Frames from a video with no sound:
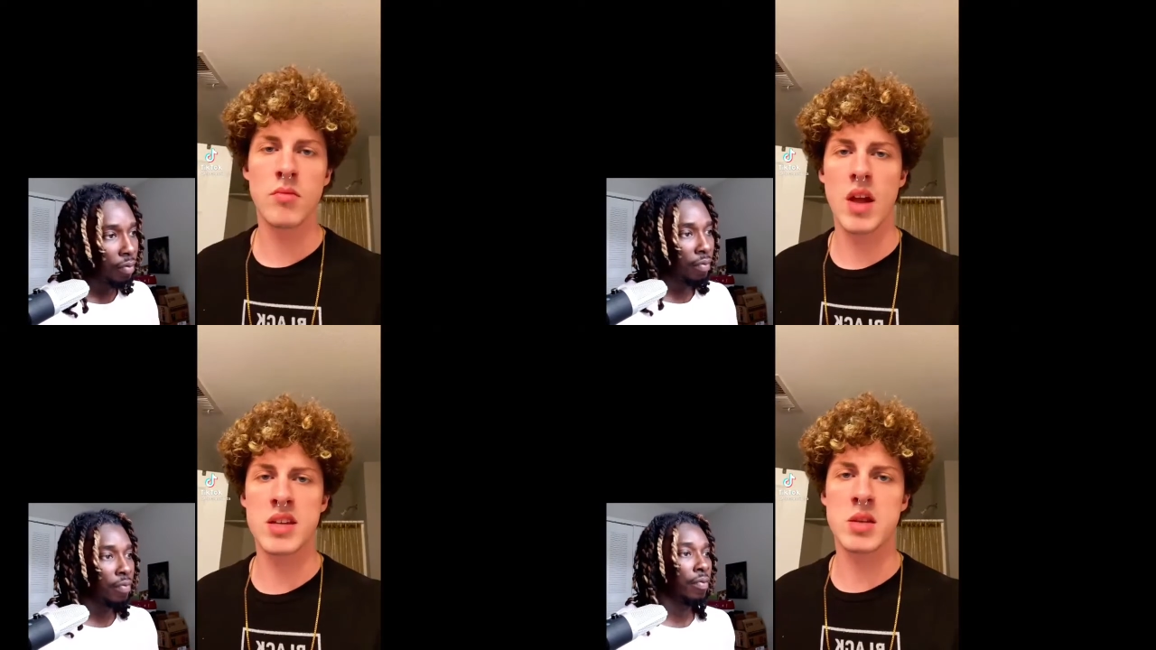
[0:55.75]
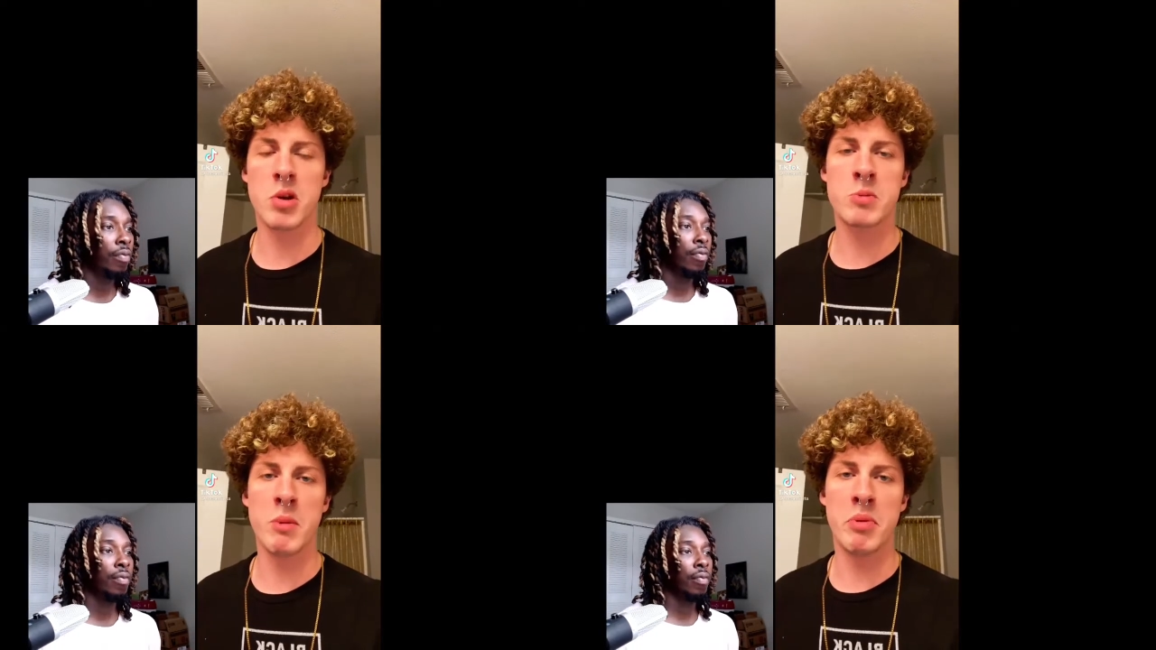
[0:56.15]
Speaker 1: As someone
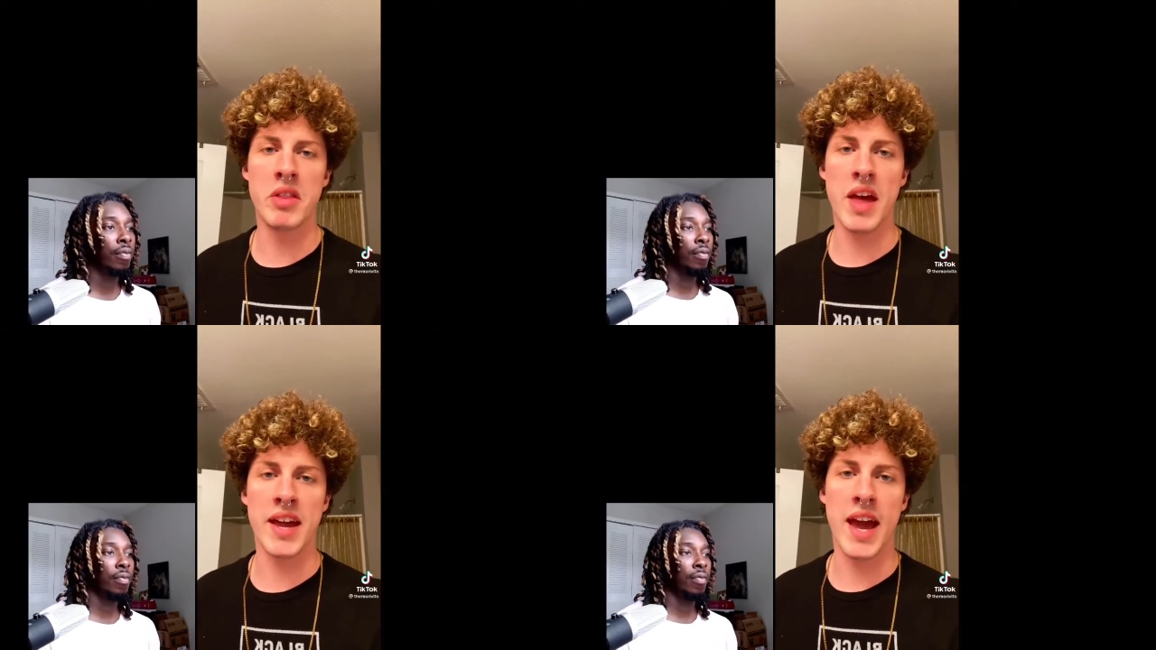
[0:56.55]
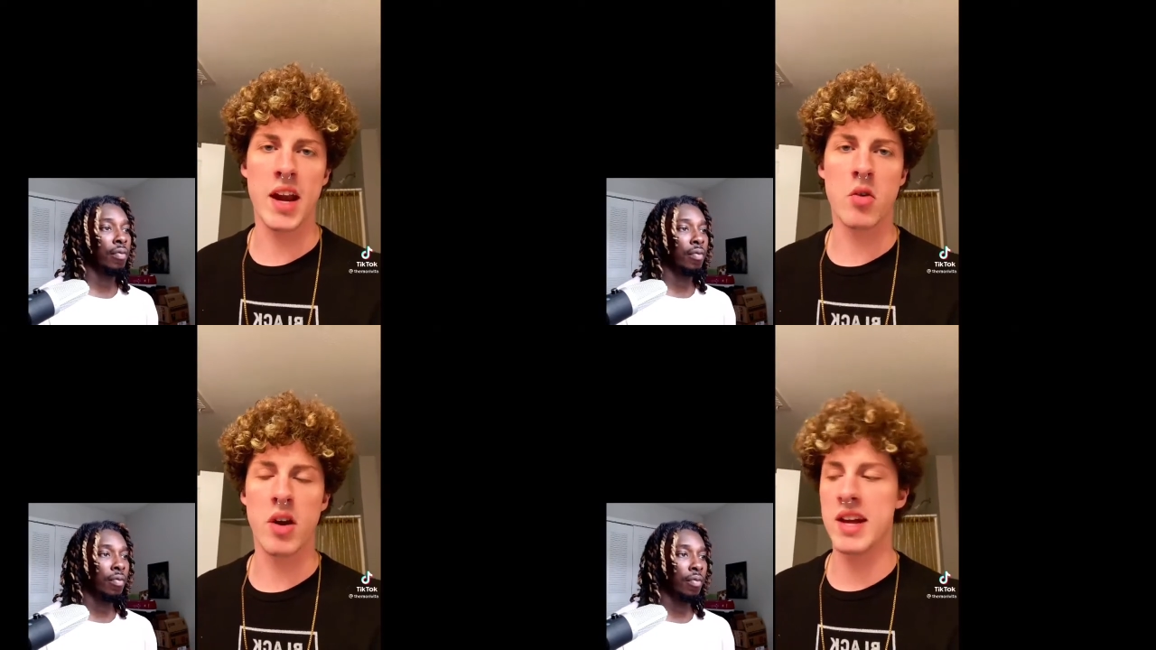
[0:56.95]
who's been put in that
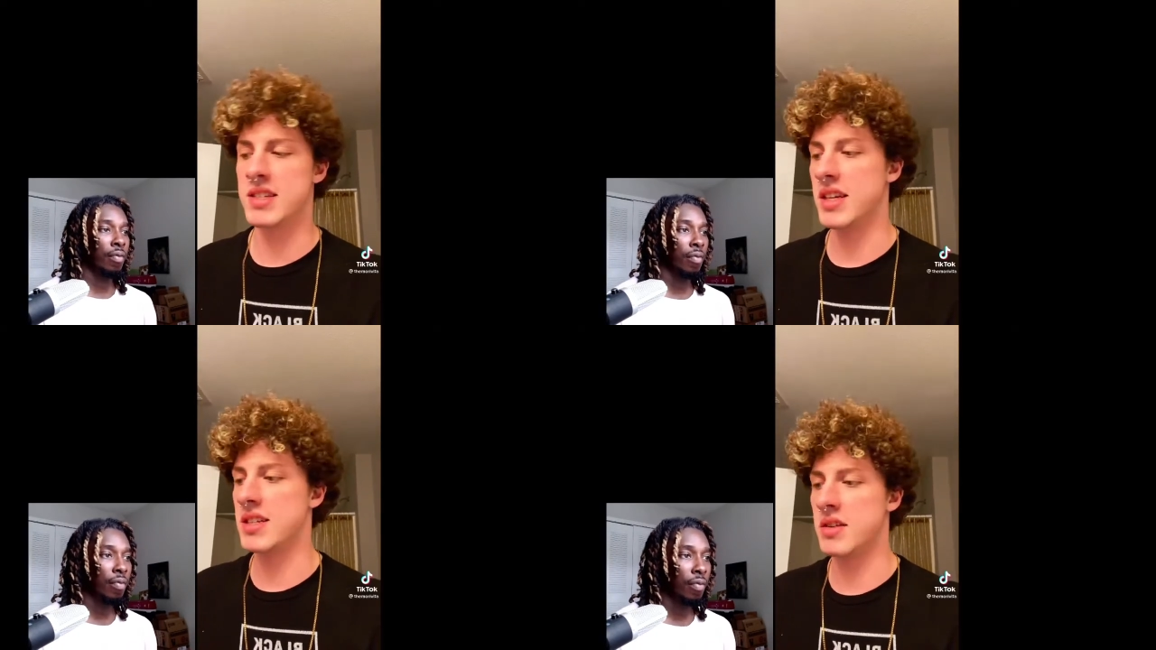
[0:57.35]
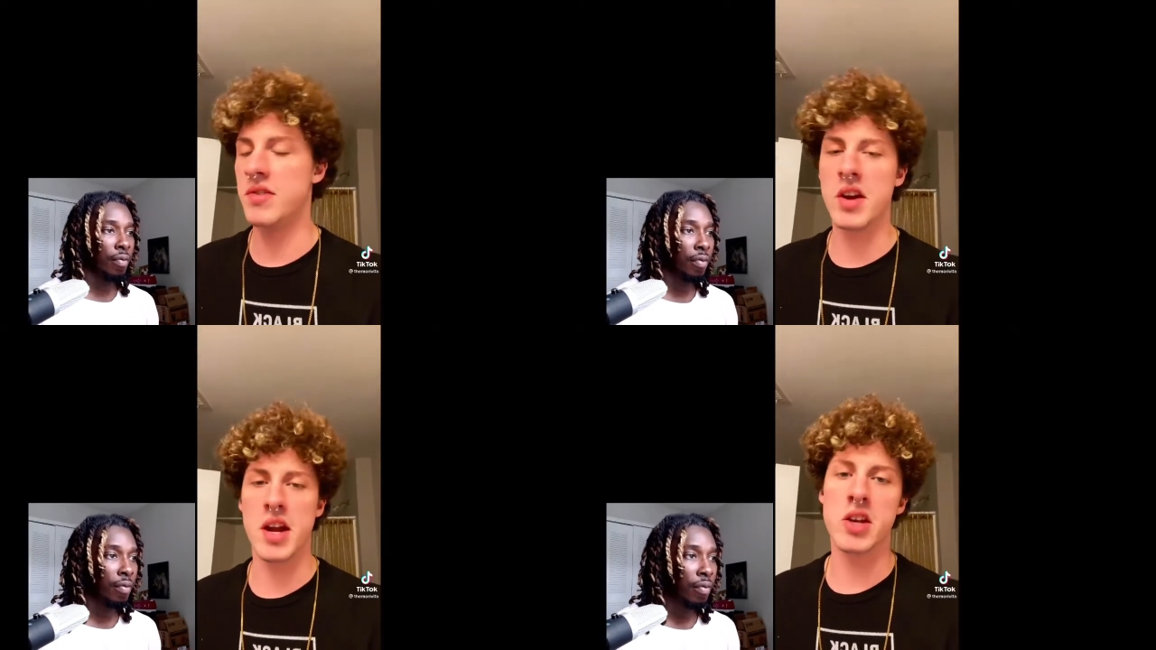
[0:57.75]
category, I see a
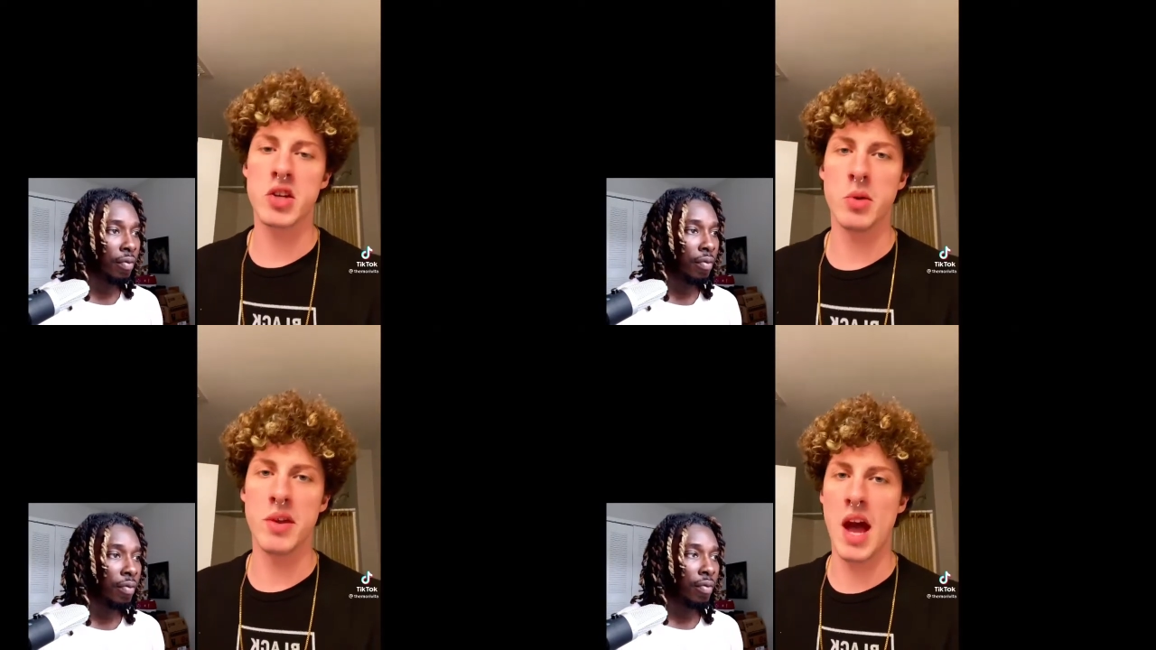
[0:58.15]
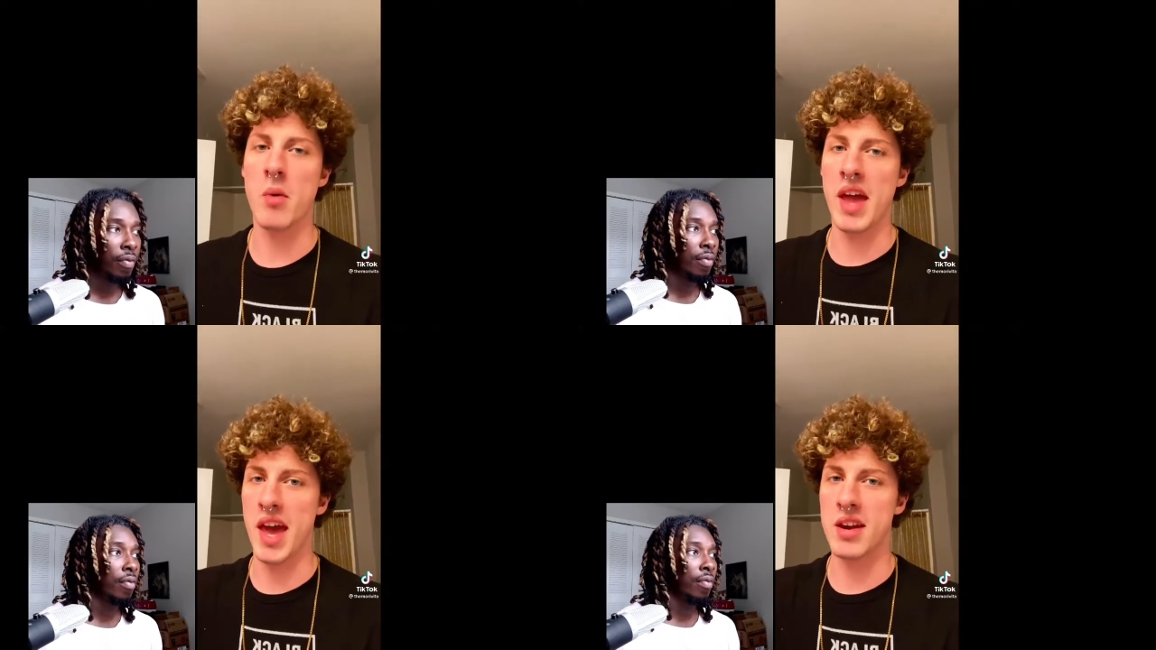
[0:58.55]
severe issue with how
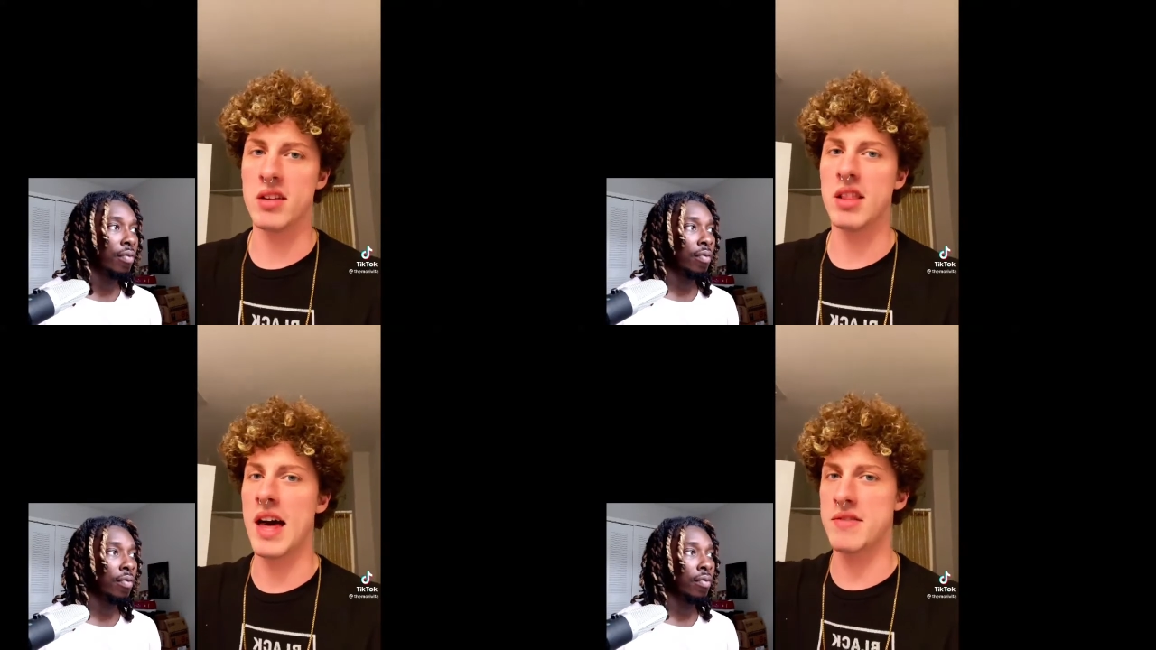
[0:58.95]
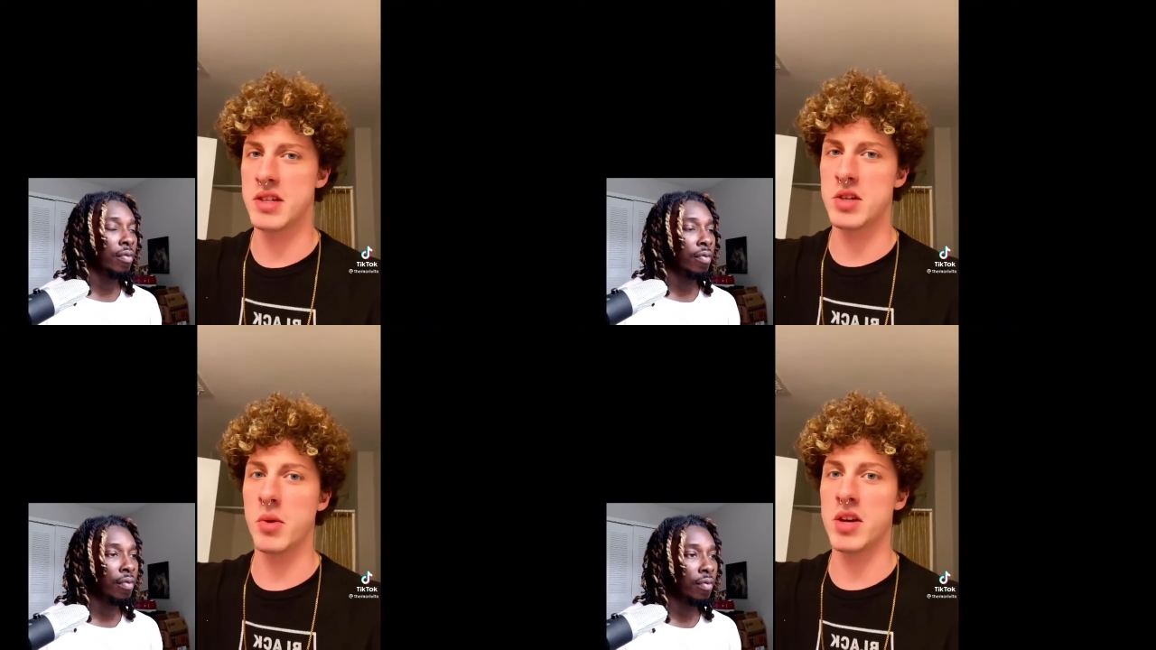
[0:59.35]
we handle a lot of
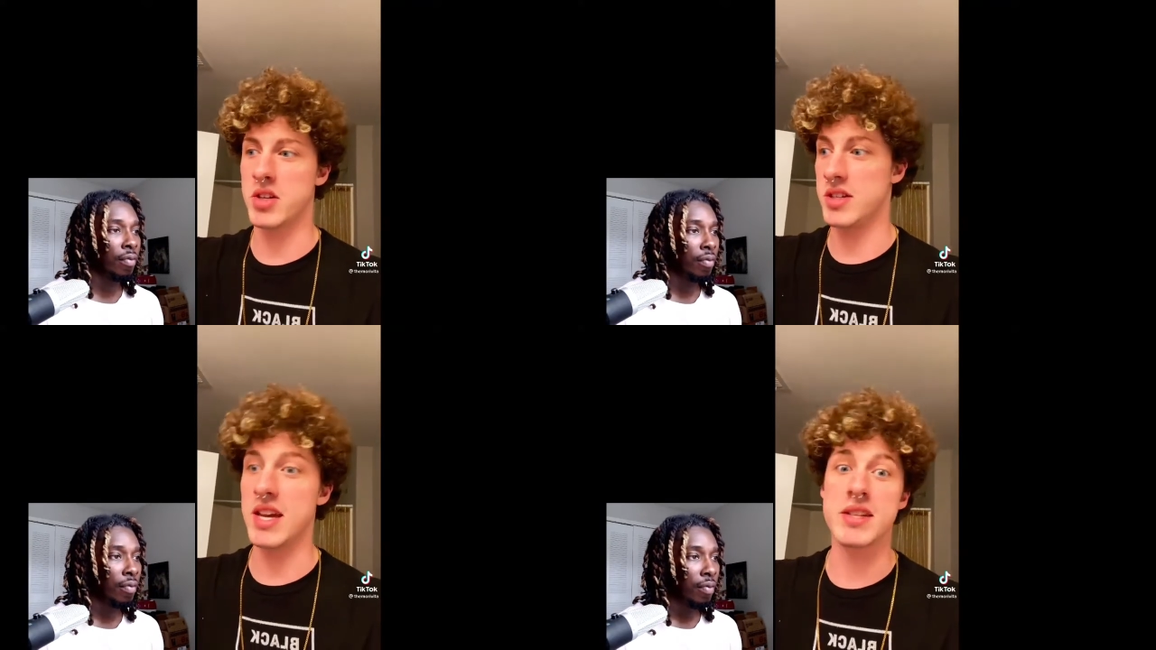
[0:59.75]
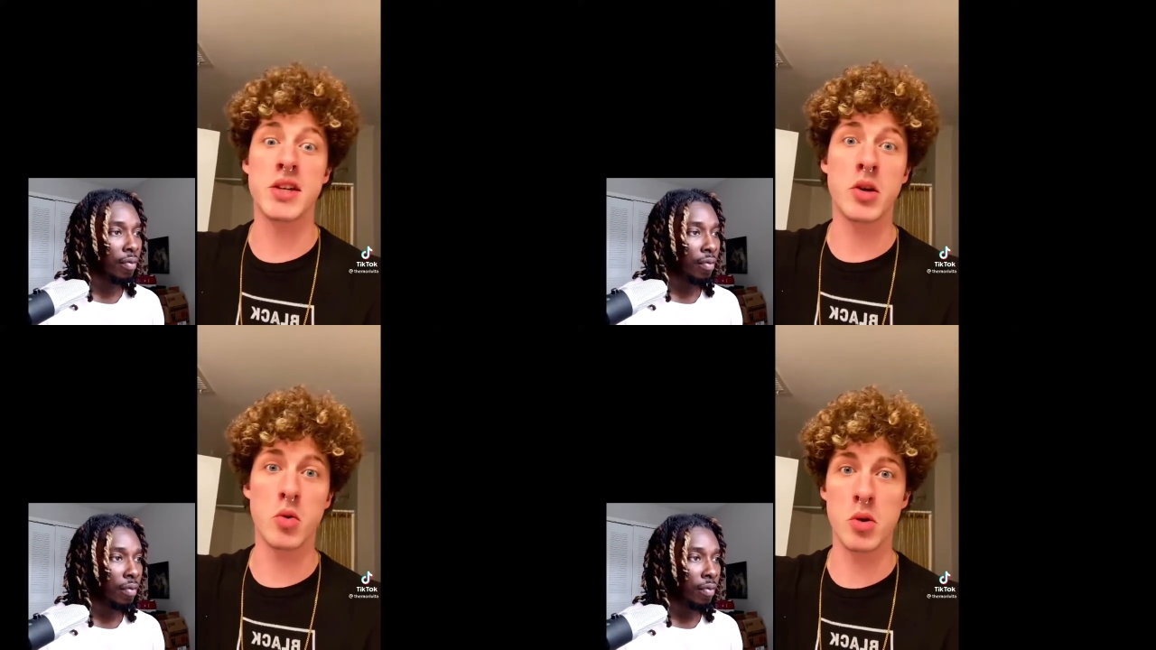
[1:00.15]
situations as a
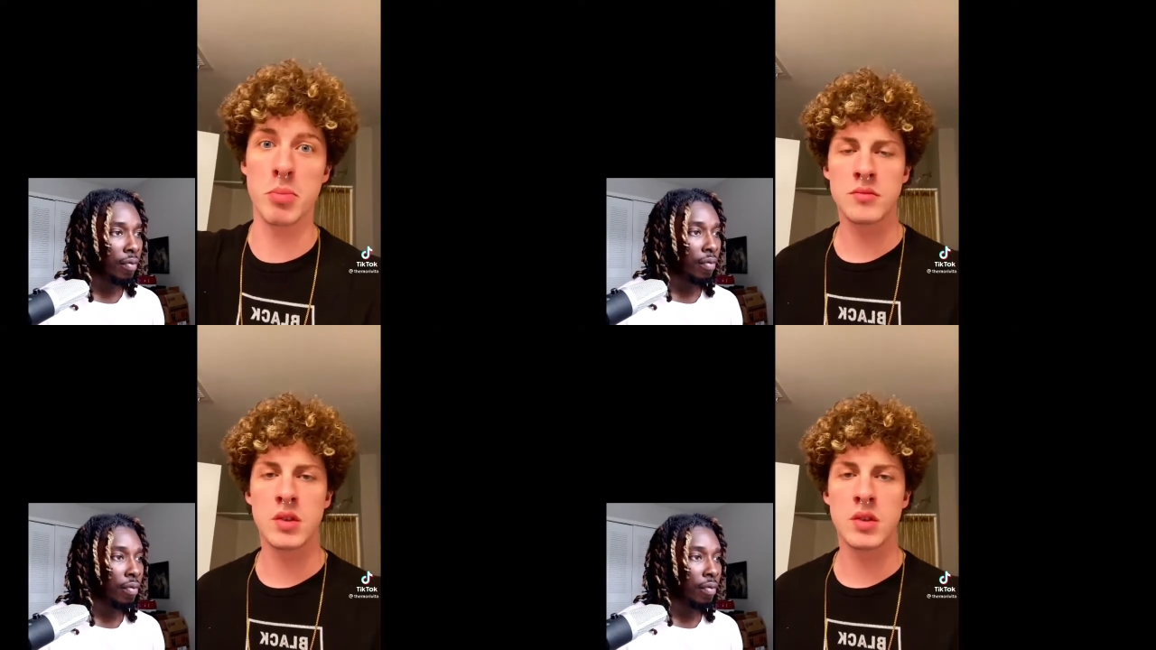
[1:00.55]
group.